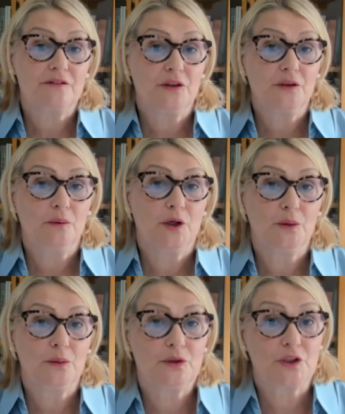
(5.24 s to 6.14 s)
you
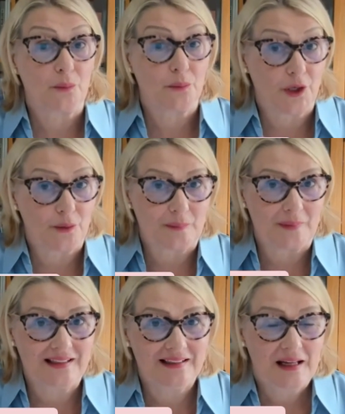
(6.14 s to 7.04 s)
who don't know
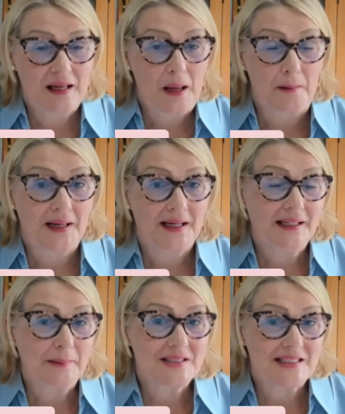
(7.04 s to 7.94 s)
me, my
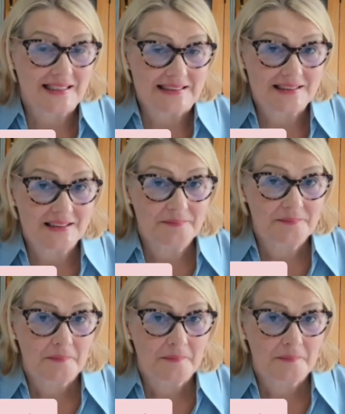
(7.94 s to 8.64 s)
name's Linda,